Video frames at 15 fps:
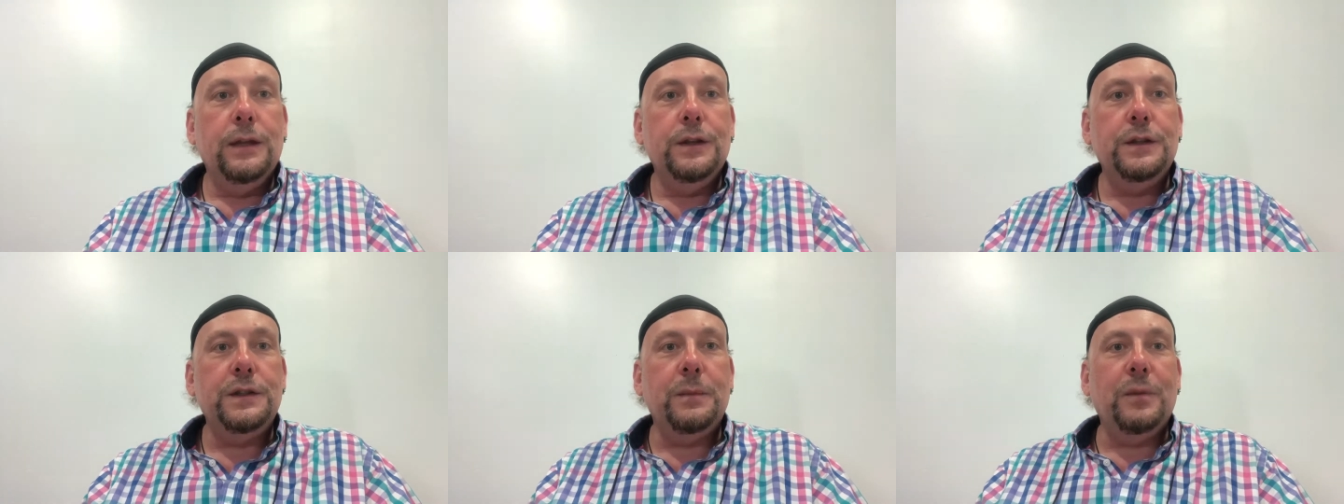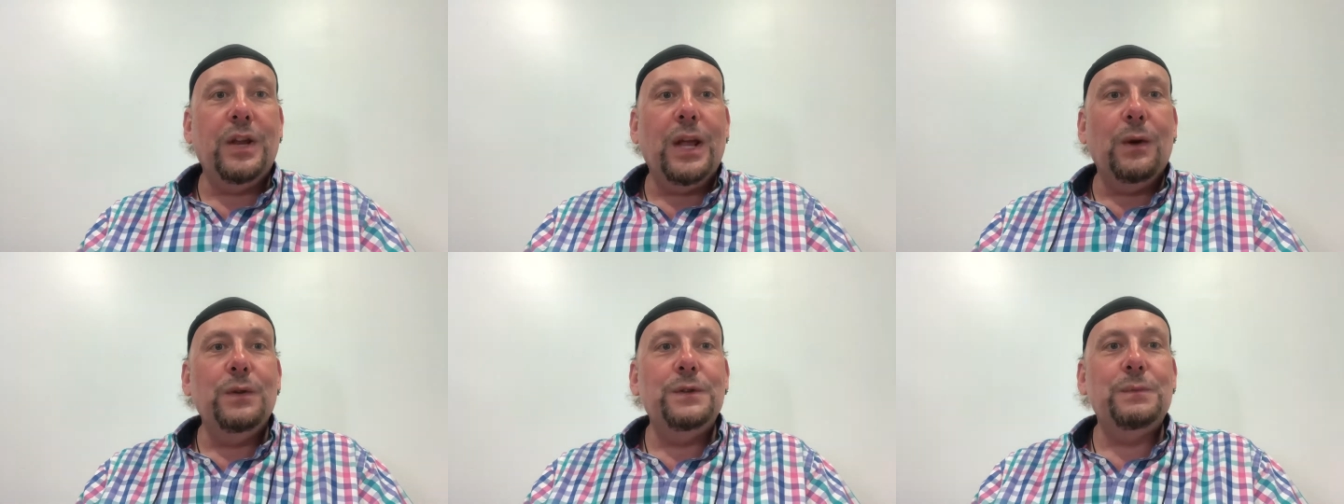somebody
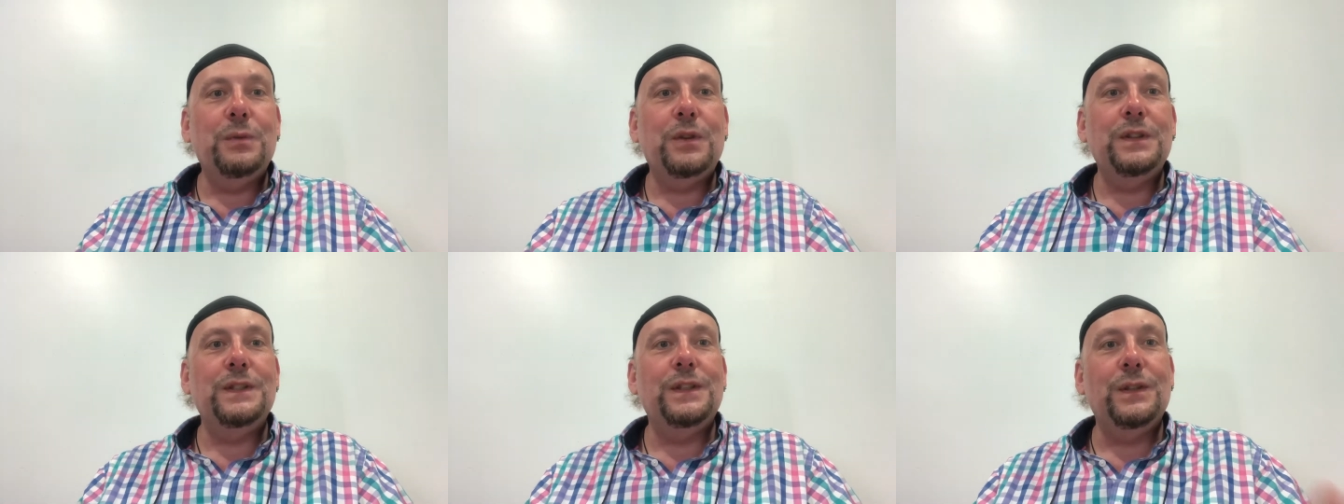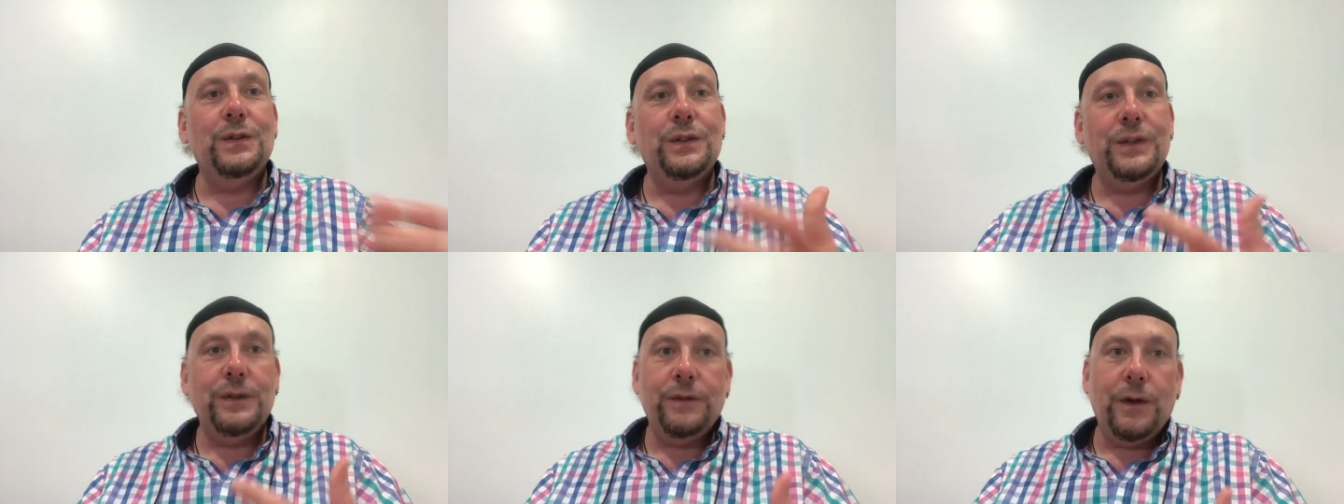else, because the
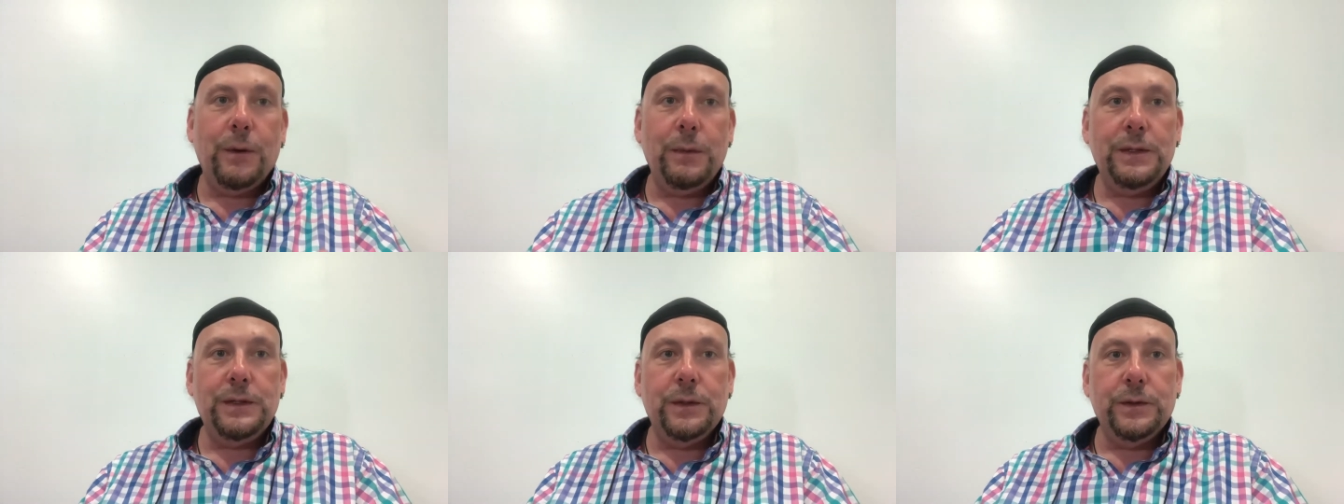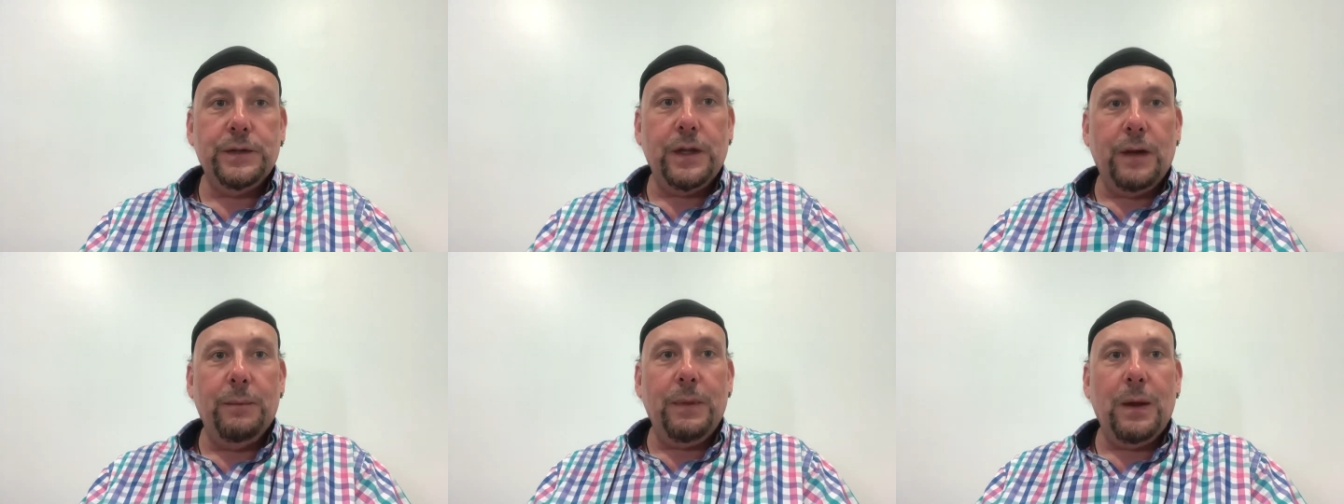songs so far have been songs
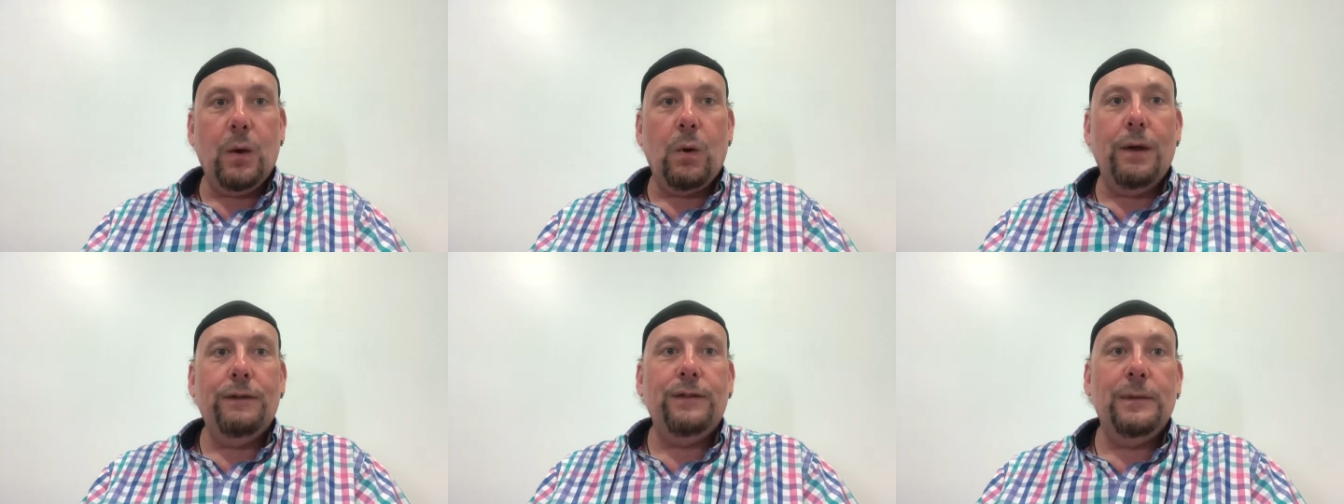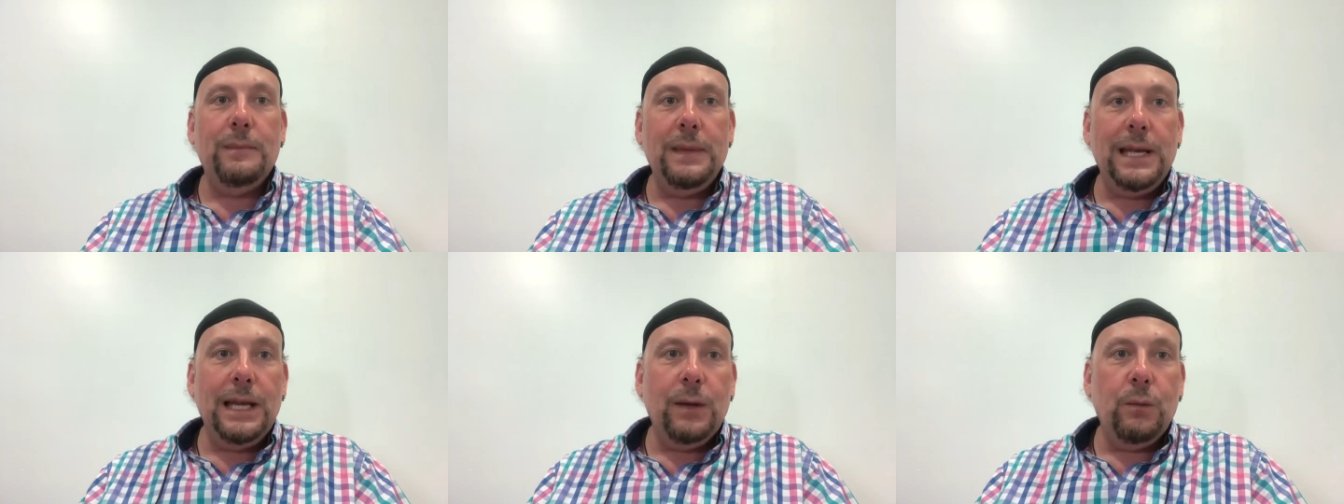that I've been quite
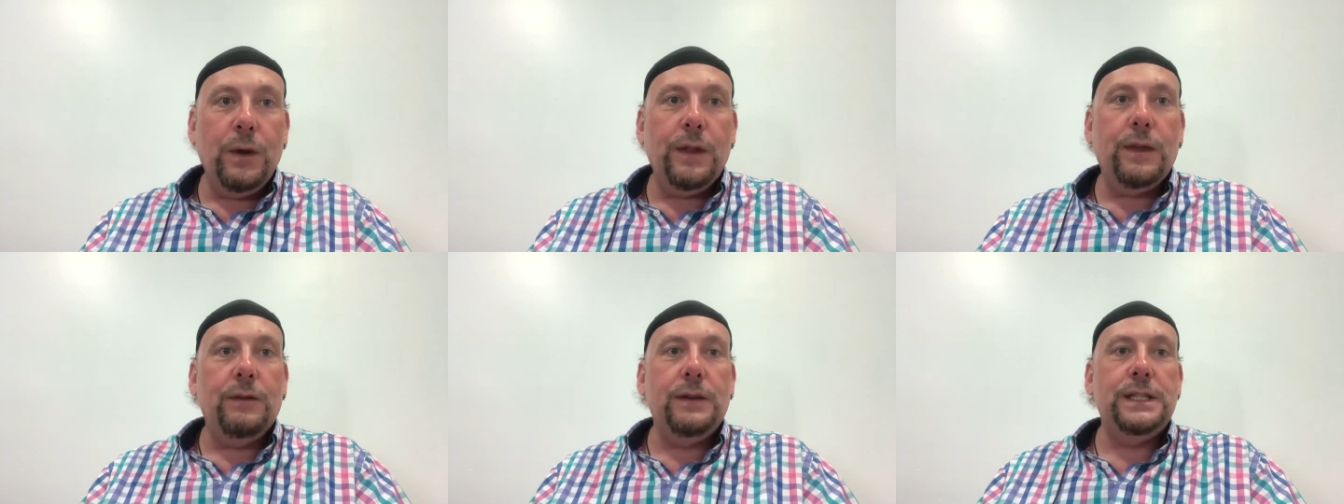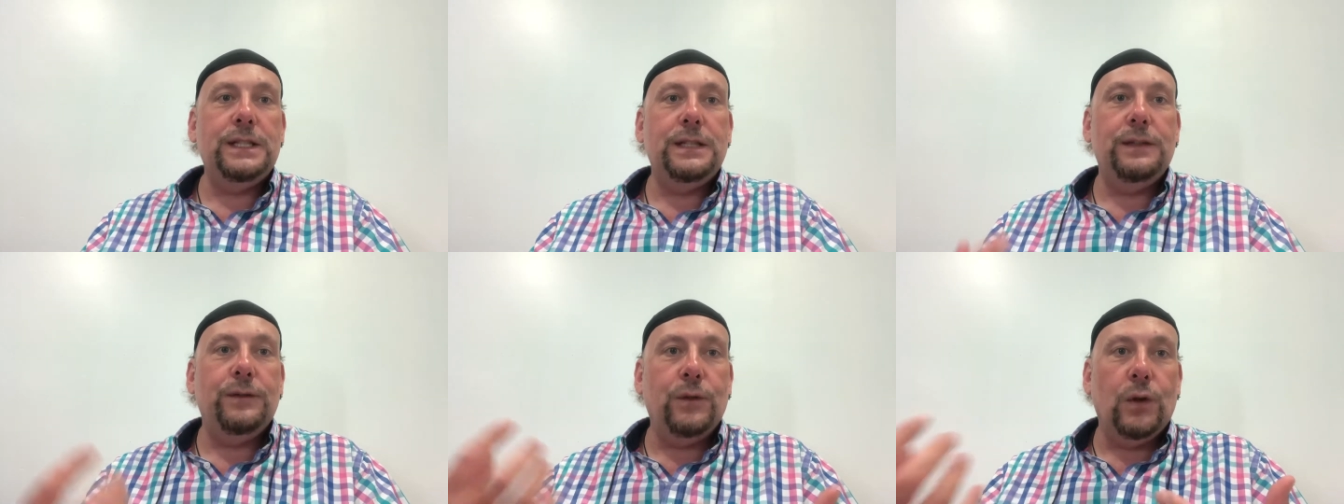familiar with, I've
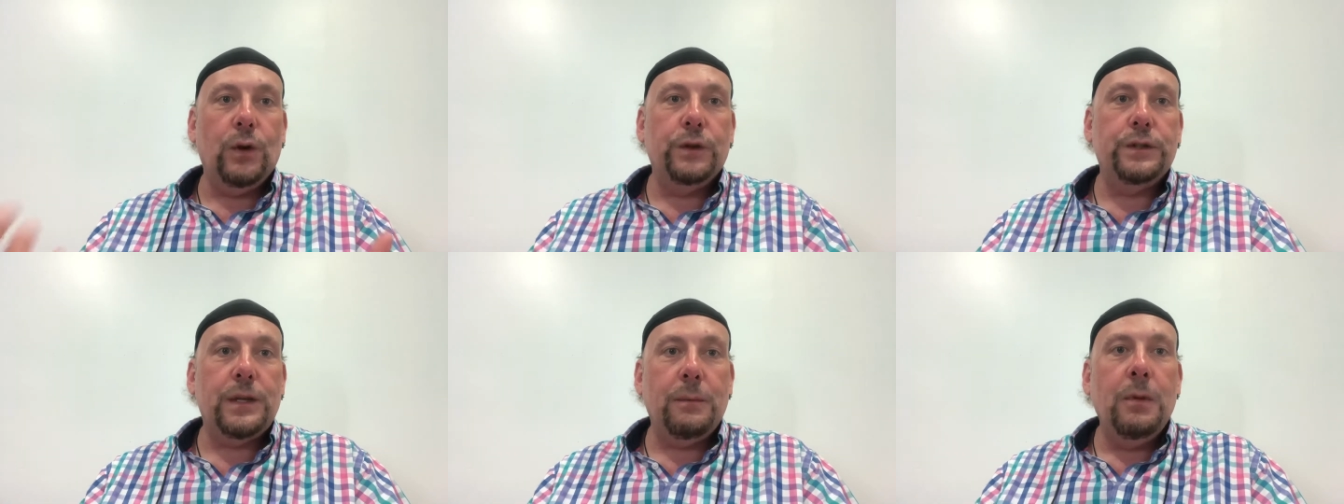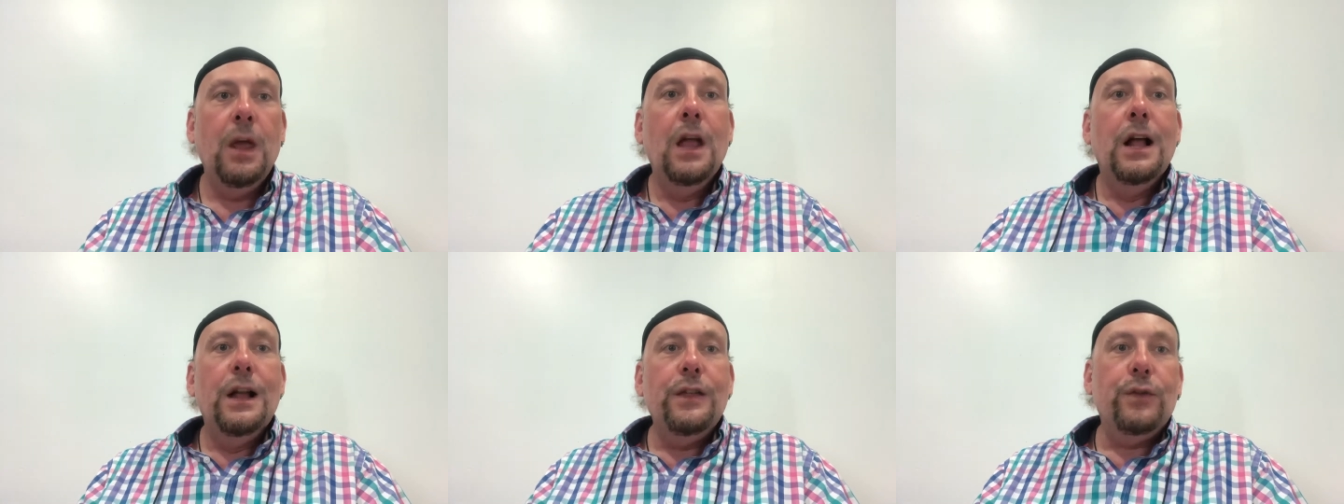listened to for a long time,
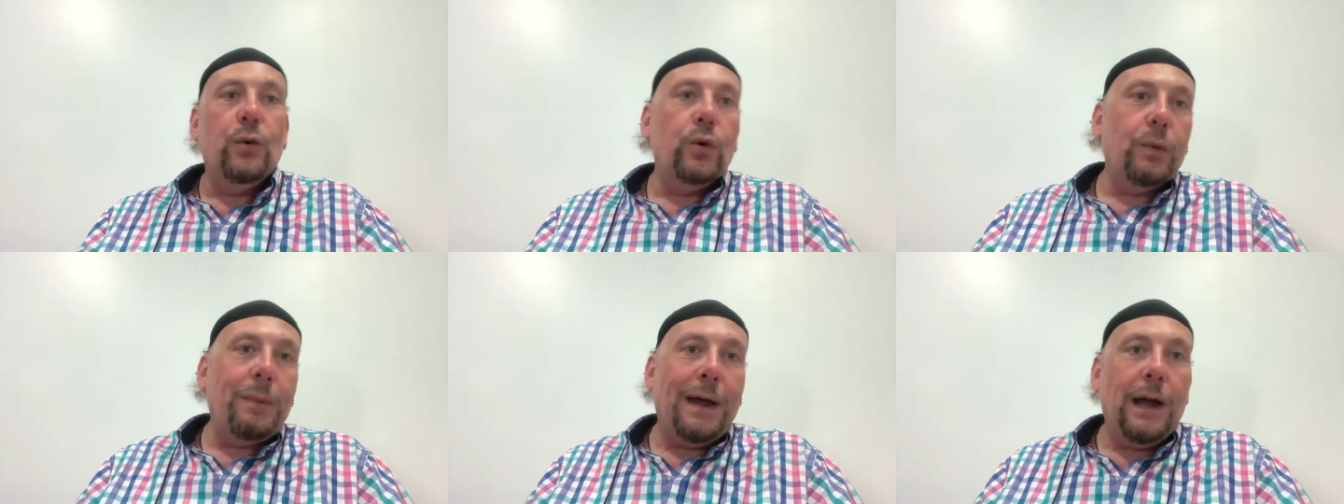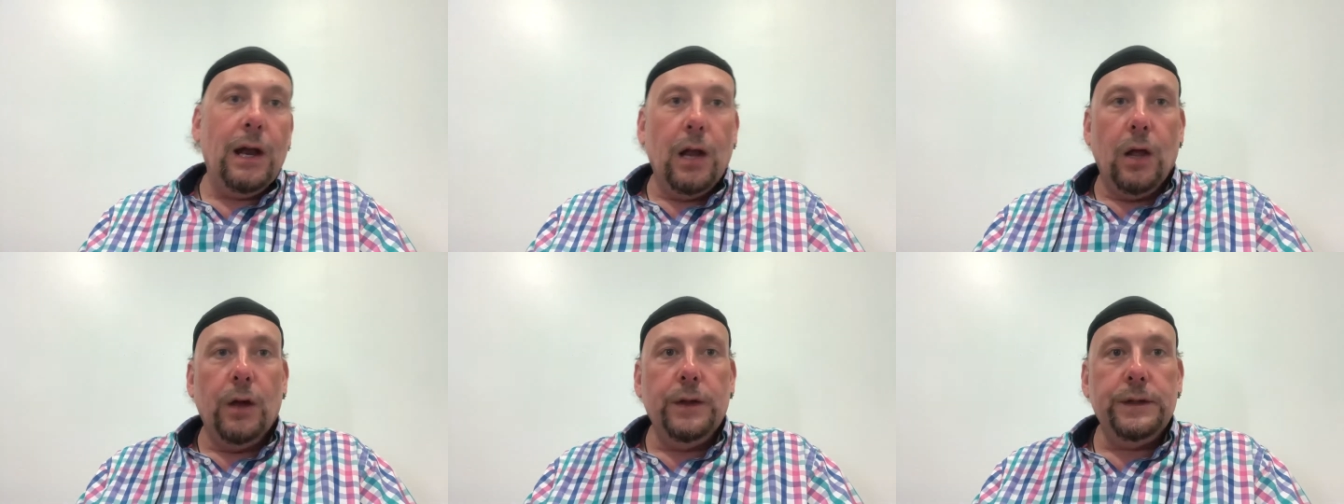thought about a
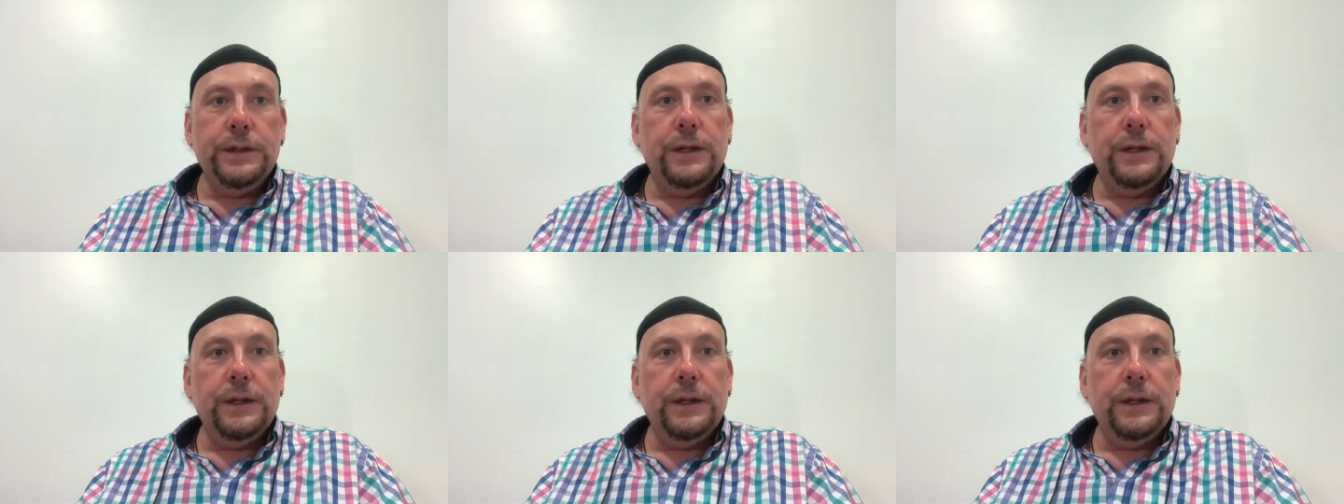lot.